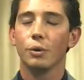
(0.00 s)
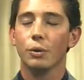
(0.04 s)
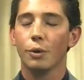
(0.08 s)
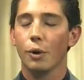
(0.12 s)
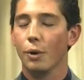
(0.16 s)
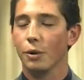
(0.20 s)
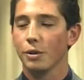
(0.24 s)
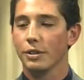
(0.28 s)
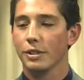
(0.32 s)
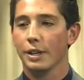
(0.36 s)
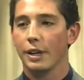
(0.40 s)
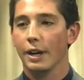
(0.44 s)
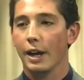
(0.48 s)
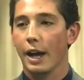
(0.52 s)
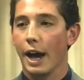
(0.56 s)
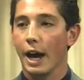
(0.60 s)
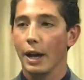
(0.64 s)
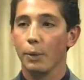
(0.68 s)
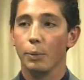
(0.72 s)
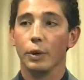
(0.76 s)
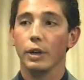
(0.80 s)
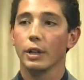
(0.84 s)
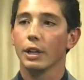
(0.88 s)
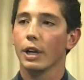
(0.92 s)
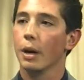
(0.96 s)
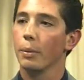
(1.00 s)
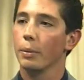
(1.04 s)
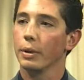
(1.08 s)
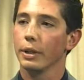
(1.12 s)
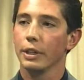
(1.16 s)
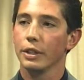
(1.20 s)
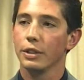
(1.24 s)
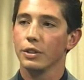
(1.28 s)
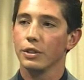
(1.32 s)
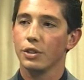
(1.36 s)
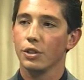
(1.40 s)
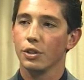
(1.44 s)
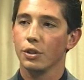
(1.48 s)
goals that I had when coming
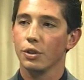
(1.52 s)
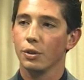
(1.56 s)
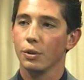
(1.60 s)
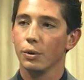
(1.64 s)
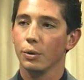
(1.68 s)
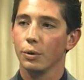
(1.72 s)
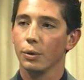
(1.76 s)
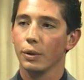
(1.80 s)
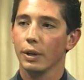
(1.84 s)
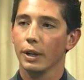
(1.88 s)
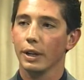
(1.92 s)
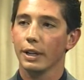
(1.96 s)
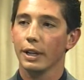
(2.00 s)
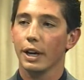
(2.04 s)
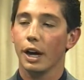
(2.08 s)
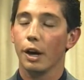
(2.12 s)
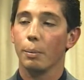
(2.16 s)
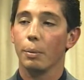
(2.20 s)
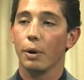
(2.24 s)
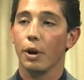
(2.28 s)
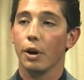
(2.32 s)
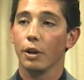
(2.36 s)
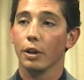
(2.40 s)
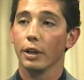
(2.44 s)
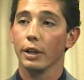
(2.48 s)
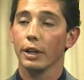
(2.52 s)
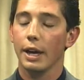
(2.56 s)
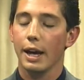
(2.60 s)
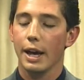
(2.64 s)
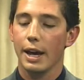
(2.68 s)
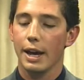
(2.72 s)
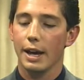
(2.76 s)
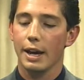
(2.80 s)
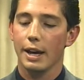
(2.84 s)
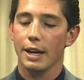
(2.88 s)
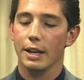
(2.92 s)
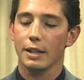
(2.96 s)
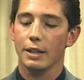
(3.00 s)
into Cal Poly,
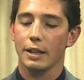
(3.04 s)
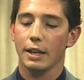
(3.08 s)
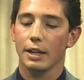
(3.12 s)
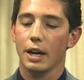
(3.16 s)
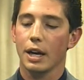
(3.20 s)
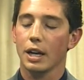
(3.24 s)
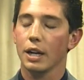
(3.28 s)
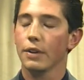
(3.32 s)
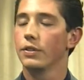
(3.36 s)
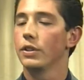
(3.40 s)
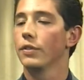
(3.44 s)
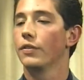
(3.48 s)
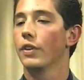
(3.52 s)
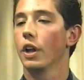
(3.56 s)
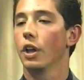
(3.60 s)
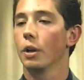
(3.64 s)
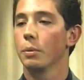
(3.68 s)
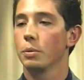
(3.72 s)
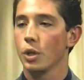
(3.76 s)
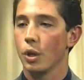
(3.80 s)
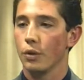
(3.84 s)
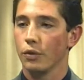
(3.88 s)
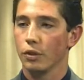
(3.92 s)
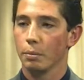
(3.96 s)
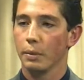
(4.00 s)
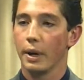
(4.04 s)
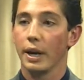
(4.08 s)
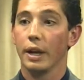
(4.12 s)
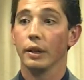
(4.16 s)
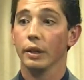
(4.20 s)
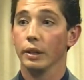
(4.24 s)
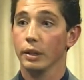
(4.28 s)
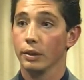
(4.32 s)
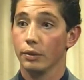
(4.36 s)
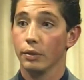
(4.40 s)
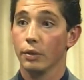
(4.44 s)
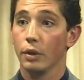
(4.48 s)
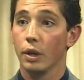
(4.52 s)
and they kind of developed over my
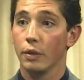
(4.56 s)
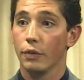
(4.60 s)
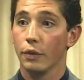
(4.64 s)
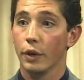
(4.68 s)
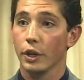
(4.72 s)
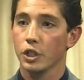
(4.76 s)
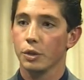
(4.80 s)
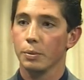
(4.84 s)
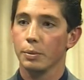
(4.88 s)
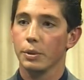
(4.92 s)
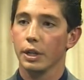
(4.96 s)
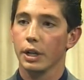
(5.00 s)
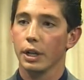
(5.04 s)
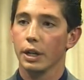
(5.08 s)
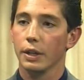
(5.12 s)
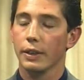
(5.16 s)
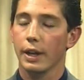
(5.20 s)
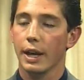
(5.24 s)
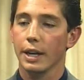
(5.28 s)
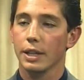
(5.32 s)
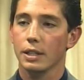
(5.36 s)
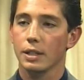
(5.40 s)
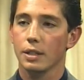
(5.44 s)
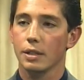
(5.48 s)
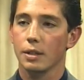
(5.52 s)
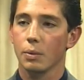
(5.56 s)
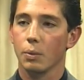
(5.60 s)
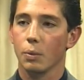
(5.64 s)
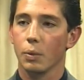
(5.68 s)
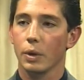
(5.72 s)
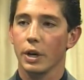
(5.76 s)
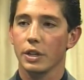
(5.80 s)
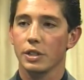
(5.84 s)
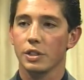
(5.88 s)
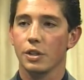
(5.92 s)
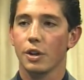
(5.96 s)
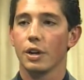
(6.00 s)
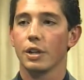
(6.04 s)
freshman year, and that's when
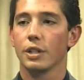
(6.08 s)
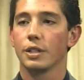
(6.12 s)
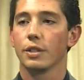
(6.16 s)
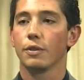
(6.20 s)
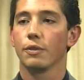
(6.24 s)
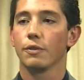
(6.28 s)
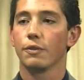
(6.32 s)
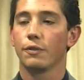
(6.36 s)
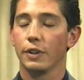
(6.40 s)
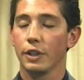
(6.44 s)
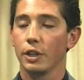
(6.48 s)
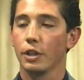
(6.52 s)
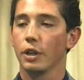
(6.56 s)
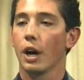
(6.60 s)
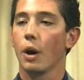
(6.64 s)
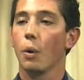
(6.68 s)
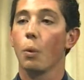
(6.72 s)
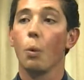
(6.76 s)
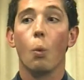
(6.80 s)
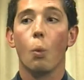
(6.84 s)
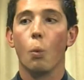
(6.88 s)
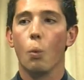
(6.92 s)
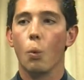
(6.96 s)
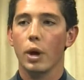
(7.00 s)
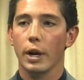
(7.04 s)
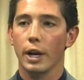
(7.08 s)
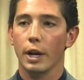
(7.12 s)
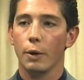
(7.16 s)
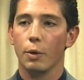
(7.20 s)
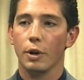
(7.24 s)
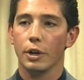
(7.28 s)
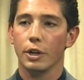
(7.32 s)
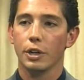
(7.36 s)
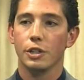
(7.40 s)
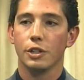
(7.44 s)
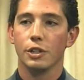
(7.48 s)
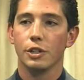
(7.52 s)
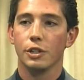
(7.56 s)
I started to figure out what I
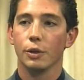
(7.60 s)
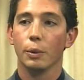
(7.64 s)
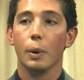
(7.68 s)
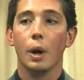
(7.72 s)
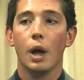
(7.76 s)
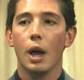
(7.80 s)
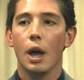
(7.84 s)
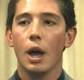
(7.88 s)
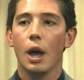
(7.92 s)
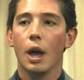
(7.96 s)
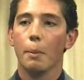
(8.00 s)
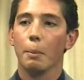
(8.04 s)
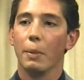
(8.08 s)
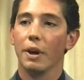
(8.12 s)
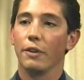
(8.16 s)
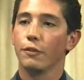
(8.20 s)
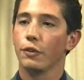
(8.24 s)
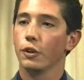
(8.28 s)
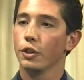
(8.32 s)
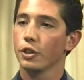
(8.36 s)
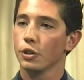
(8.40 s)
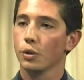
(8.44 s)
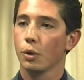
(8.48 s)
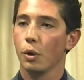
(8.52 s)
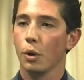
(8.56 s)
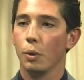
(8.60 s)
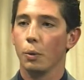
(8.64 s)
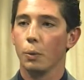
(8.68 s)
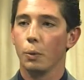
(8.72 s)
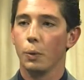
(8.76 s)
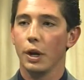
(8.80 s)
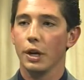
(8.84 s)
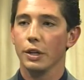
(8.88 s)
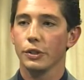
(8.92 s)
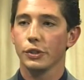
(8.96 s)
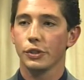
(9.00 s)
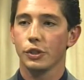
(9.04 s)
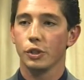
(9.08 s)
wanted to do. Okay. My first goal
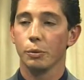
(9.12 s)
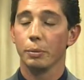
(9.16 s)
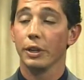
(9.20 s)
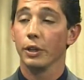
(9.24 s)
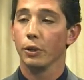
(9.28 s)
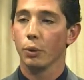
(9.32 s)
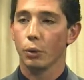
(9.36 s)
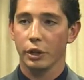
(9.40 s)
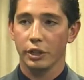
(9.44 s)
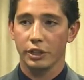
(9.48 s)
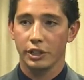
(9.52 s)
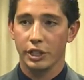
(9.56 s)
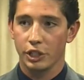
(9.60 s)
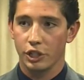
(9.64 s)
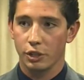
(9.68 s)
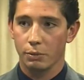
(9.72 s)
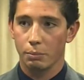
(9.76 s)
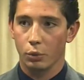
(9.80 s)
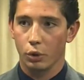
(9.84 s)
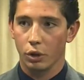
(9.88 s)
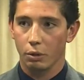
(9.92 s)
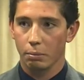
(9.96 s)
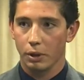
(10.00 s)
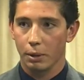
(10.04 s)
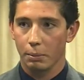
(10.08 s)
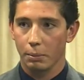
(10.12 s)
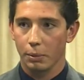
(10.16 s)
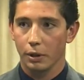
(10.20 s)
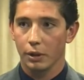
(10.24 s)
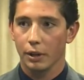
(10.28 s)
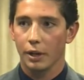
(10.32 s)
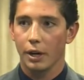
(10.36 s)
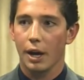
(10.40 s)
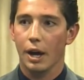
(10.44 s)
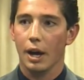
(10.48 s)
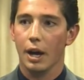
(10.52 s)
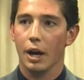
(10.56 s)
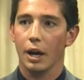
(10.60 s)
was to be an orientation board
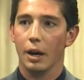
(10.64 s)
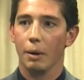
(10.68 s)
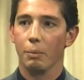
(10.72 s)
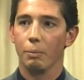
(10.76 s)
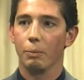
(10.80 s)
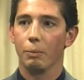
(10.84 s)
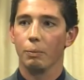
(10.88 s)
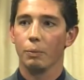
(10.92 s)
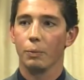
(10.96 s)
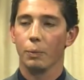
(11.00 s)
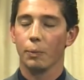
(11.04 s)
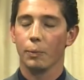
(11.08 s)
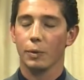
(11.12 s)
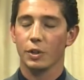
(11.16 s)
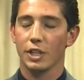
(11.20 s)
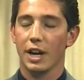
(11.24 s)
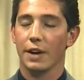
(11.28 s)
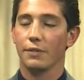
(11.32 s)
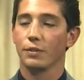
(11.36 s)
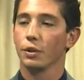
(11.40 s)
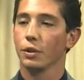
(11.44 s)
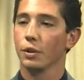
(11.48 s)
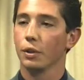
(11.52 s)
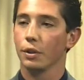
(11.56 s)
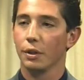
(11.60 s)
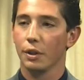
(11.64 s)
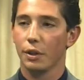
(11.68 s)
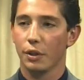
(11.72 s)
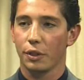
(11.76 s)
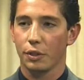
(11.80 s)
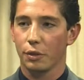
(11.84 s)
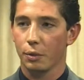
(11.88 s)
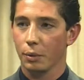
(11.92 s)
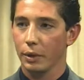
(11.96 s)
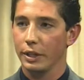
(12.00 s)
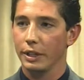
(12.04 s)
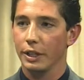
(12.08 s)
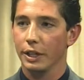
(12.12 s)
member, um, which after
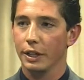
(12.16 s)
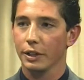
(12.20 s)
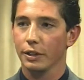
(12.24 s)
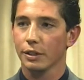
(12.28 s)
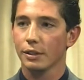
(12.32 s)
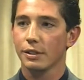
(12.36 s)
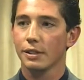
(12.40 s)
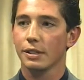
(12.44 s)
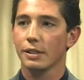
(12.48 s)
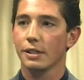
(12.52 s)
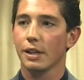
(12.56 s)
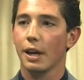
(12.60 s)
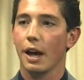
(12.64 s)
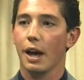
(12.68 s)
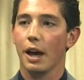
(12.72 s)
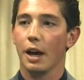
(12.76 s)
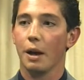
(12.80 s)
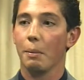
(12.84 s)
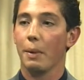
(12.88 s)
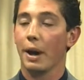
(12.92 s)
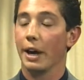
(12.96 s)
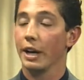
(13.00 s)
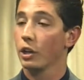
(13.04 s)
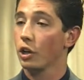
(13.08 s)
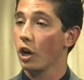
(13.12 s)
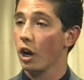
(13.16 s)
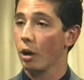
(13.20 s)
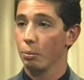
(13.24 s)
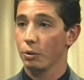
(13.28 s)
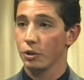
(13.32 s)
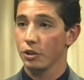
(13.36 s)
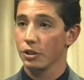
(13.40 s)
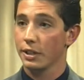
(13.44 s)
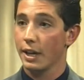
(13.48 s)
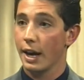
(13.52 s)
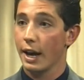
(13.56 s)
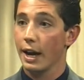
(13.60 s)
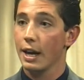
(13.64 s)
three years, um, I
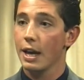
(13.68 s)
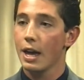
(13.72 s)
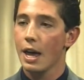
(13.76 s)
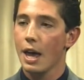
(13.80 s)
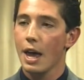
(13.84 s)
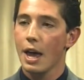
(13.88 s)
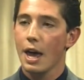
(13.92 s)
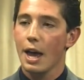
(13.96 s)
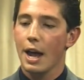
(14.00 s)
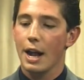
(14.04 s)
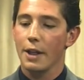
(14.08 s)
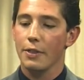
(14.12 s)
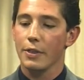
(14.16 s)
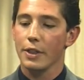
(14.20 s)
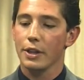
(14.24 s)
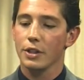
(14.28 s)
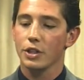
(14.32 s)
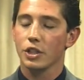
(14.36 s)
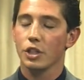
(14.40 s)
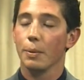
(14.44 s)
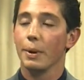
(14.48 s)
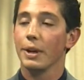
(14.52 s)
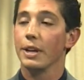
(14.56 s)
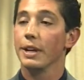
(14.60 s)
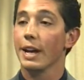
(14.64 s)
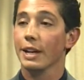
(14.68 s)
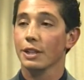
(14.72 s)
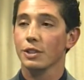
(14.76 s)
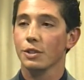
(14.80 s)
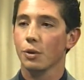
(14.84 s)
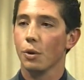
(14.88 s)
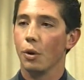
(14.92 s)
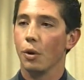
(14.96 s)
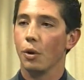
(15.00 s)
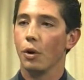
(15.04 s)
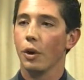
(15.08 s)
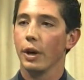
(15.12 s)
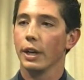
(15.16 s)
accomplished that. And then, so my next
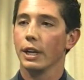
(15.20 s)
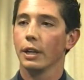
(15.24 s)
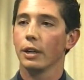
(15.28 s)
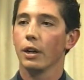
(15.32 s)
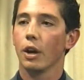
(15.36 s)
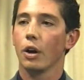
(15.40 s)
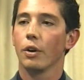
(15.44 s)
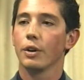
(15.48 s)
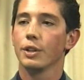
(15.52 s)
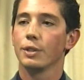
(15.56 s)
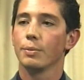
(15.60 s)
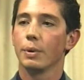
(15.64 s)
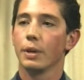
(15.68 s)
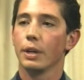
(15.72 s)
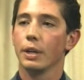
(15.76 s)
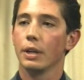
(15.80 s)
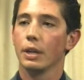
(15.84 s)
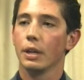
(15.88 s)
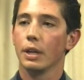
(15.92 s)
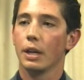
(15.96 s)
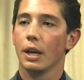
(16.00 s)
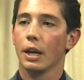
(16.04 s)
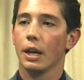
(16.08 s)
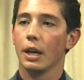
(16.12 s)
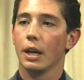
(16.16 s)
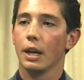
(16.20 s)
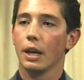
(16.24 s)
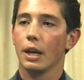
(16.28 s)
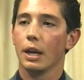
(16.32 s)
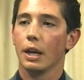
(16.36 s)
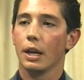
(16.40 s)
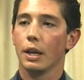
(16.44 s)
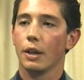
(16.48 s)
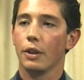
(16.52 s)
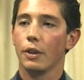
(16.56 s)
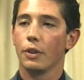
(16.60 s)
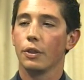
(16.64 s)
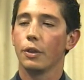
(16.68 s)
goal, and it had always been
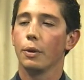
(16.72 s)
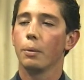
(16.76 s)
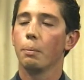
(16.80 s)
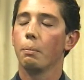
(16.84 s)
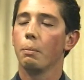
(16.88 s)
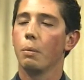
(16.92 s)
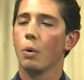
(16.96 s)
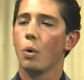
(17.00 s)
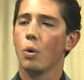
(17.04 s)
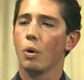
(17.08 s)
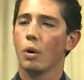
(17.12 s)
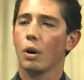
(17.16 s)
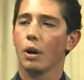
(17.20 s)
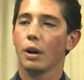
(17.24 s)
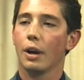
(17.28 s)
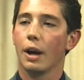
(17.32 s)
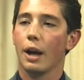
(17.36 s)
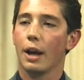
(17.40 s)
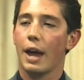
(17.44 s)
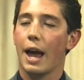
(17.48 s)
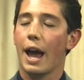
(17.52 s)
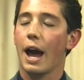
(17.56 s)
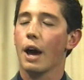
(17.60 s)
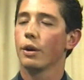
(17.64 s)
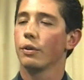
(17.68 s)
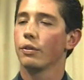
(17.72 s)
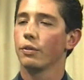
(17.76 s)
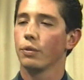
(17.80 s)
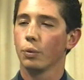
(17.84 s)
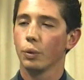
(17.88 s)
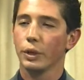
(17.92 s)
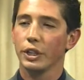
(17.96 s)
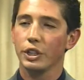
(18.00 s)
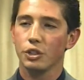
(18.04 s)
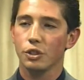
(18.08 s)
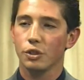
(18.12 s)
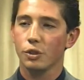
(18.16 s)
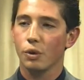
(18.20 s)
the more out of
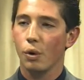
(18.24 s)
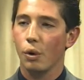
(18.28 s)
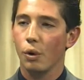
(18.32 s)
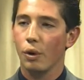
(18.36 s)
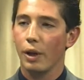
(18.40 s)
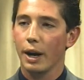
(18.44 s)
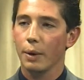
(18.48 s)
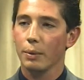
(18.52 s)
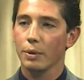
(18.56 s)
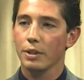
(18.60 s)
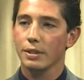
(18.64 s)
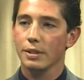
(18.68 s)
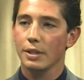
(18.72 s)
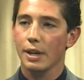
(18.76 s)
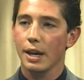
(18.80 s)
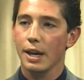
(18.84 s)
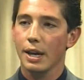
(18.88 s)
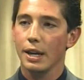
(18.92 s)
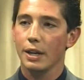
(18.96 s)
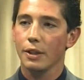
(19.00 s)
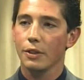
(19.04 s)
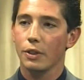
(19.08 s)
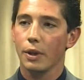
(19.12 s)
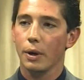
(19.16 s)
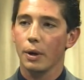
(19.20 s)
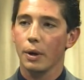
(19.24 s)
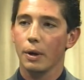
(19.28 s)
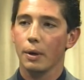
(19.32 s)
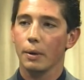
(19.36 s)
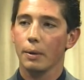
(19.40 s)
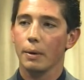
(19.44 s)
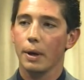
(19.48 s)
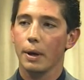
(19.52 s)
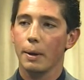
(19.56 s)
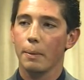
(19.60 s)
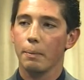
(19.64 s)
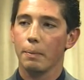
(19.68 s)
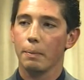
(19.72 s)
reach goal, I would say,
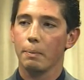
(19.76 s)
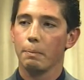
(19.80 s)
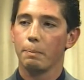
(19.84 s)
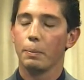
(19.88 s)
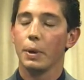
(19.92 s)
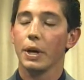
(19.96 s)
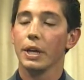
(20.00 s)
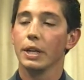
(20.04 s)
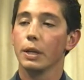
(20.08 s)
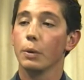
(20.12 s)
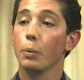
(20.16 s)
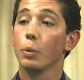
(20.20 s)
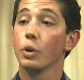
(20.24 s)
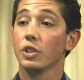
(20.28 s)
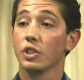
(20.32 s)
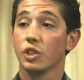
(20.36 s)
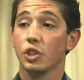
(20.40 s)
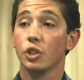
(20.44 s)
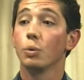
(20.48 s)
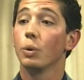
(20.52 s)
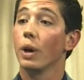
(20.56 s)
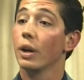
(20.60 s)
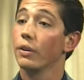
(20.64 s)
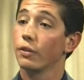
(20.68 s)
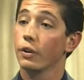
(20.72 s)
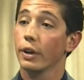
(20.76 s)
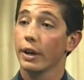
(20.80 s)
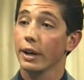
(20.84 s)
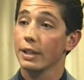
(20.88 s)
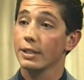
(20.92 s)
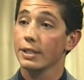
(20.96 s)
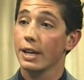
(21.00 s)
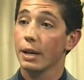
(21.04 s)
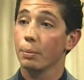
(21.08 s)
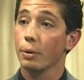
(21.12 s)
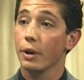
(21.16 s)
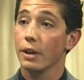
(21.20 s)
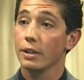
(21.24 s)
the but was to run for
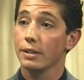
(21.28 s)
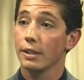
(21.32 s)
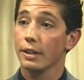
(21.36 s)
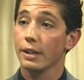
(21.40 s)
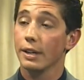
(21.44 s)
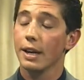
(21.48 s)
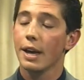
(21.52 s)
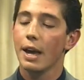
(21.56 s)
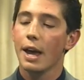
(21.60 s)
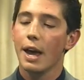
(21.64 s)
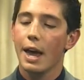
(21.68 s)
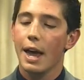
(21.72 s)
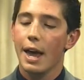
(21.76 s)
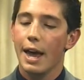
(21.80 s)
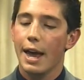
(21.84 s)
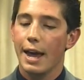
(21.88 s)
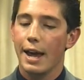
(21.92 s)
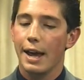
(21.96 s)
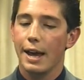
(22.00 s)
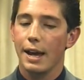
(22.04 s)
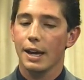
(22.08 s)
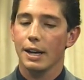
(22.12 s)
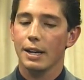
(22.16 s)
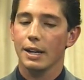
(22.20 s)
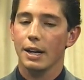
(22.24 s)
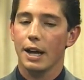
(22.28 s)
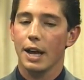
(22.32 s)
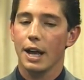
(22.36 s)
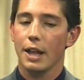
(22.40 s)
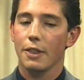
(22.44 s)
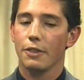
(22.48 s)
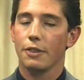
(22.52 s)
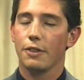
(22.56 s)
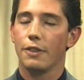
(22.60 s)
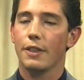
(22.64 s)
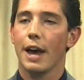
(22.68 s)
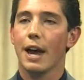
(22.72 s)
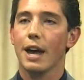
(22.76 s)
ASI president. Okay.
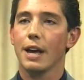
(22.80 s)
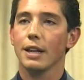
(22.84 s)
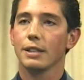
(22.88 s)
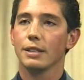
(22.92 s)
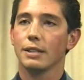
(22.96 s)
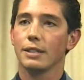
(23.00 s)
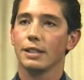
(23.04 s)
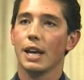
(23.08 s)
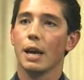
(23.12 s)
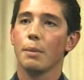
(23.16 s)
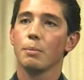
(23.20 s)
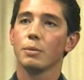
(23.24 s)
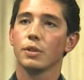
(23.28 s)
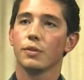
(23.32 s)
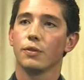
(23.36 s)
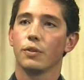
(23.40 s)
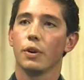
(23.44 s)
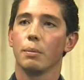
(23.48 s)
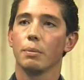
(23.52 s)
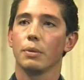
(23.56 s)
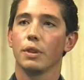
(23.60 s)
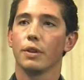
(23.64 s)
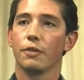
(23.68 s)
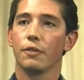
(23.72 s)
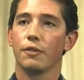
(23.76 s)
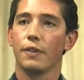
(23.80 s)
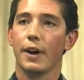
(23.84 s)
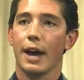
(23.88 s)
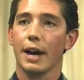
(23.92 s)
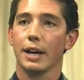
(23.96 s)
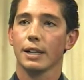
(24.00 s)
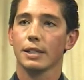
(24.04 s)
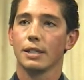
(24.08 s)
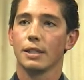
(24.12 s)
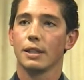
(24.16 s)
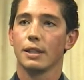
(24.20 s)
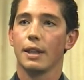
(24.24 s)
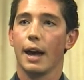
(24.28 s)
And that stems from the
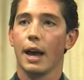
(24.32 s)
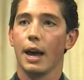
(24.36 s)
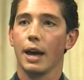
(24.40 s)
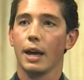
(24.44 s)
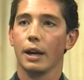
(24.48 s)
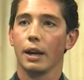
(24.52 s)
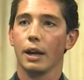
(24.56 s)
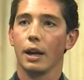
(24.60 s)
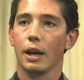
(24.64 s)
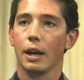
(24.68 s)
fact that